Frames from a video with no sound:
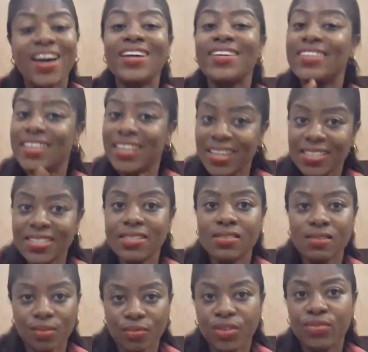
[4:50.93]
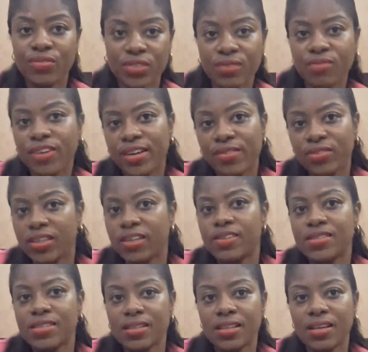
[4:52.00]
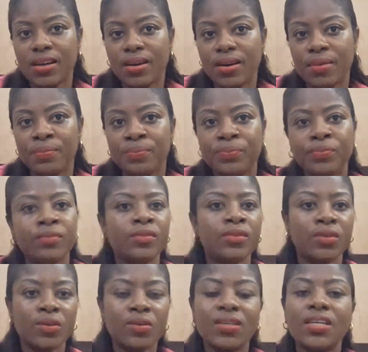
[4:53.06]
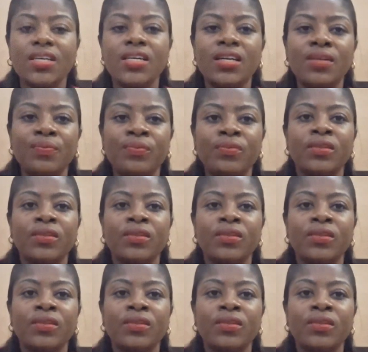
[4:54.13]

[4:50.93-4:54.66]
against 55,000 naira. Okay,